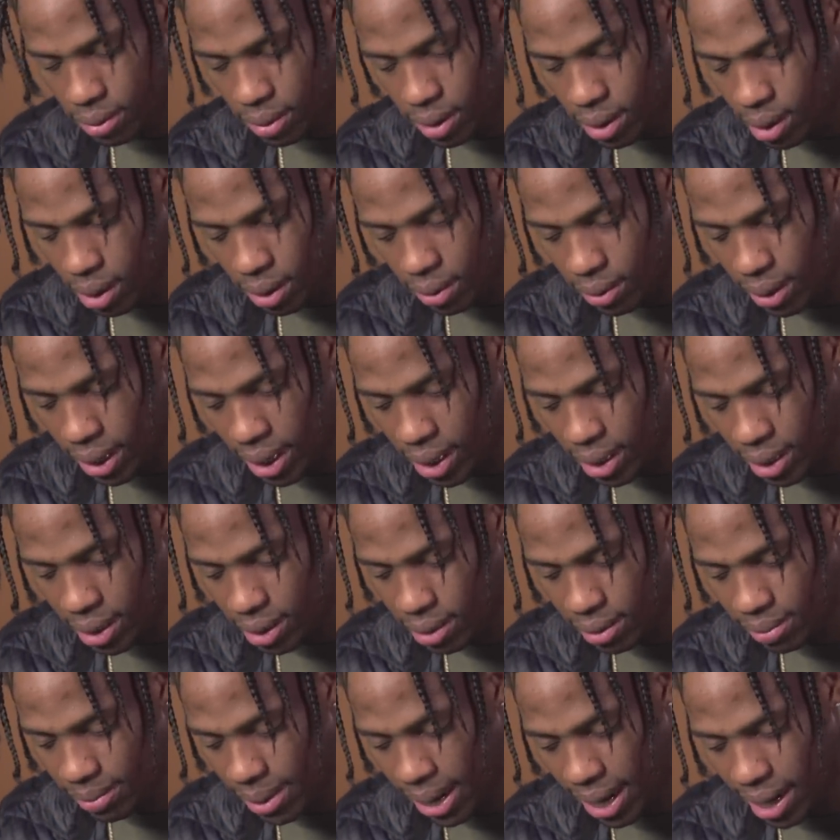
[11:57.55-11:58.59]
you know, like,
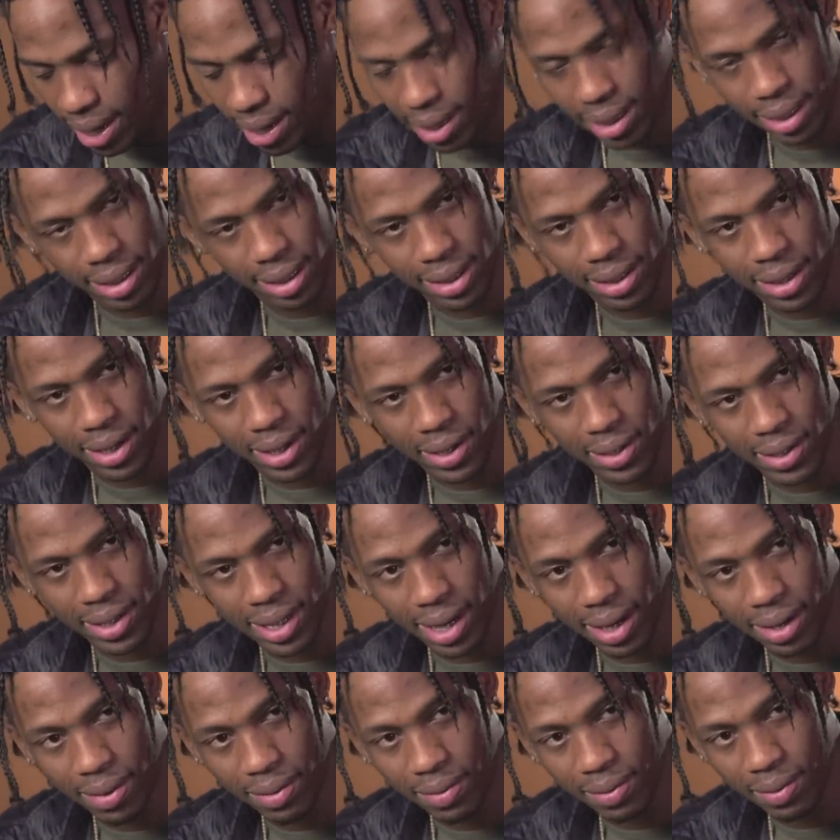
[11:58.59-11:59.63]
man, you know, it's
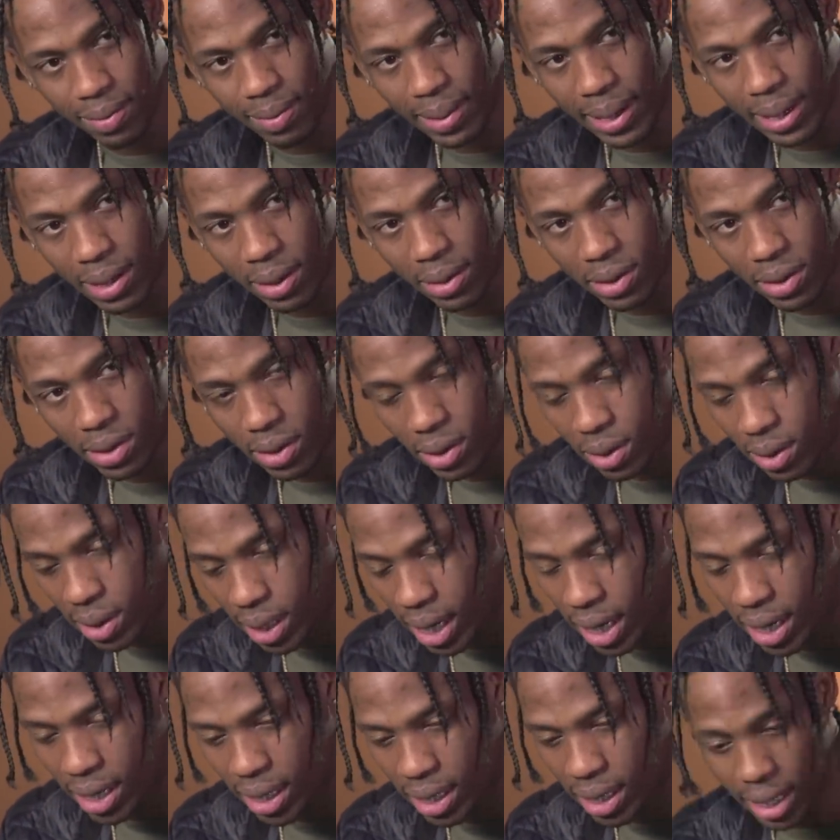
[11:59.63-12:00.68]
like my closest dudes,
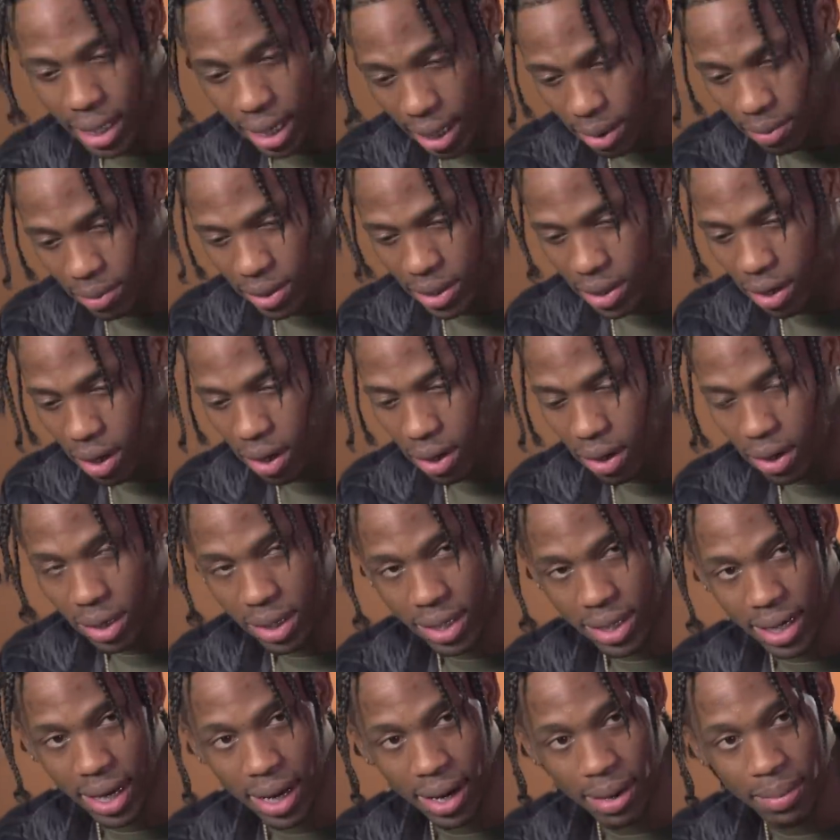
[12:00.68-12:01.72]
like, know, like, we talk all
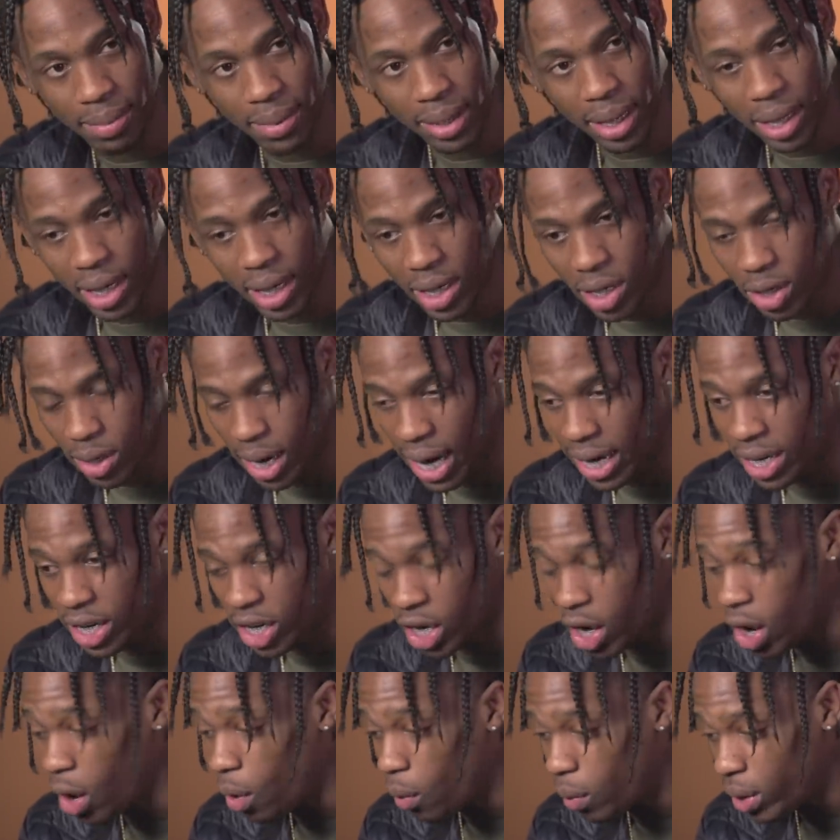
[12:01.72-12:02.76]
the time. So I
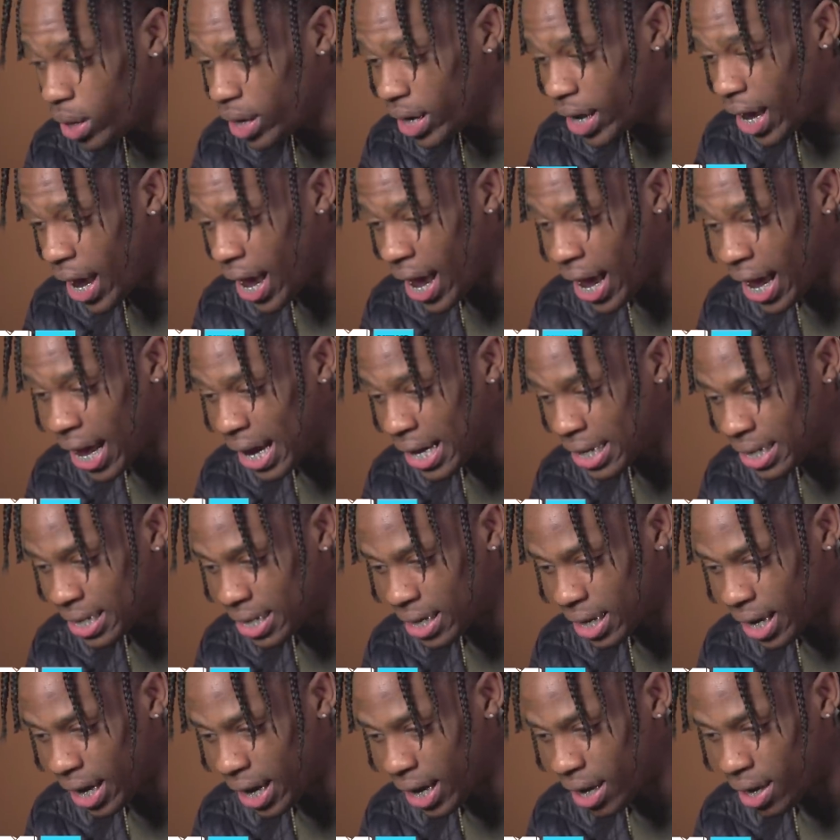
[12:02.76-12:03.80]
know what he has
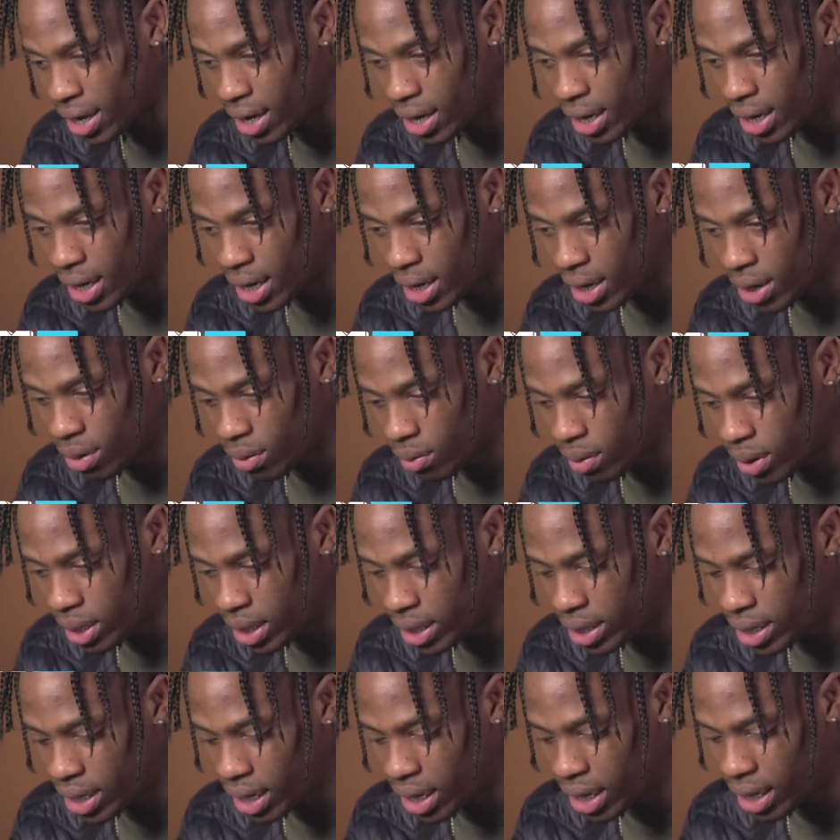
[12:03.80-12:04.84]
and like what
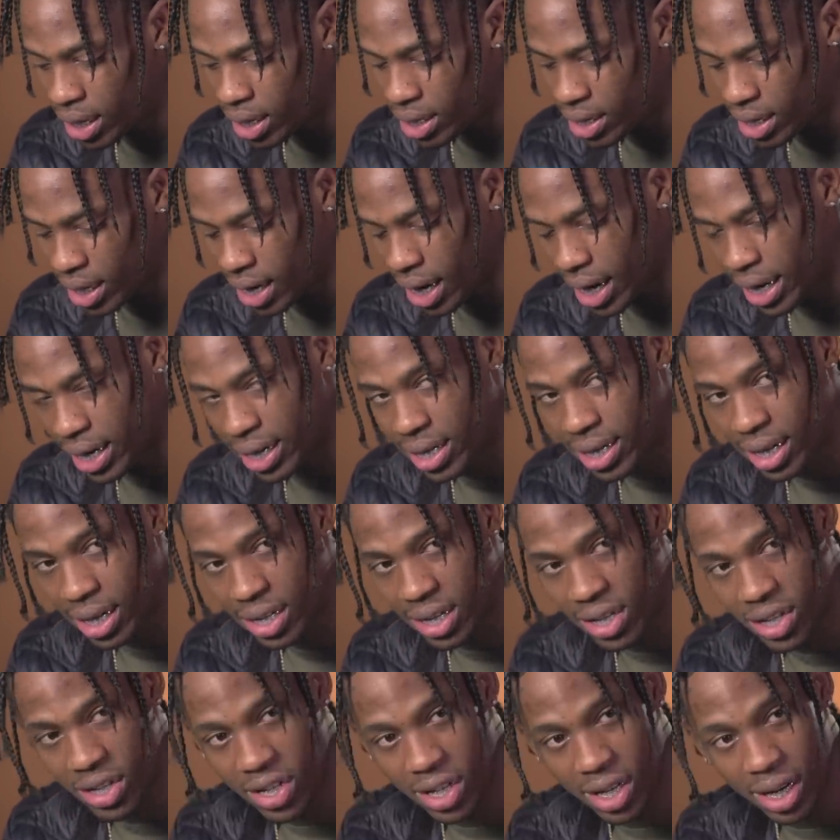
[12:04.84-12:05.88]
he does and how he
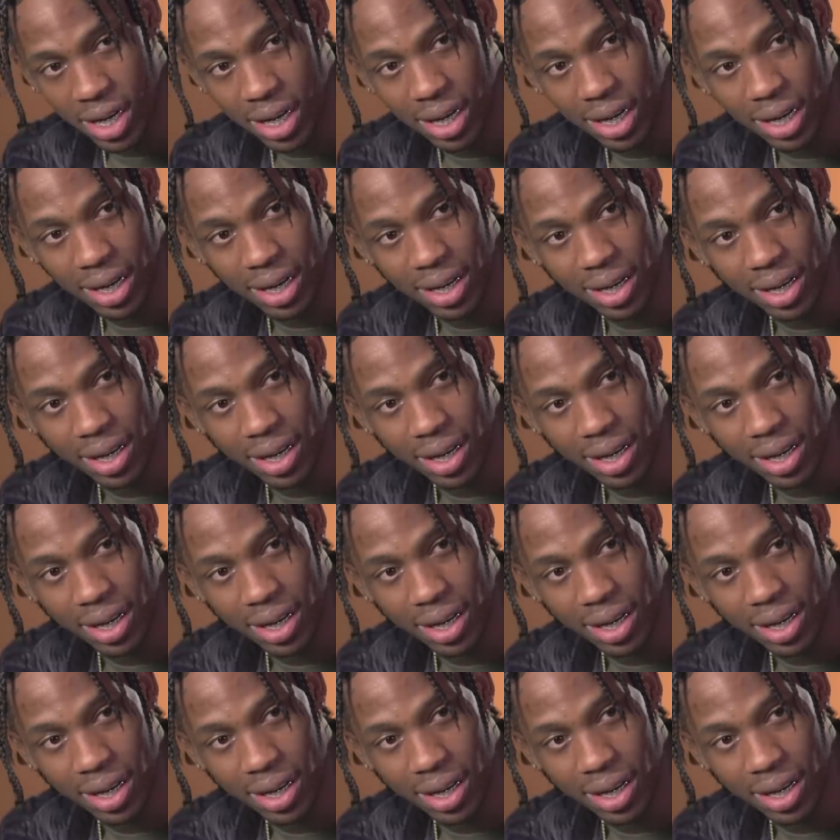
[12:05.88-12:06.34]
does his shit.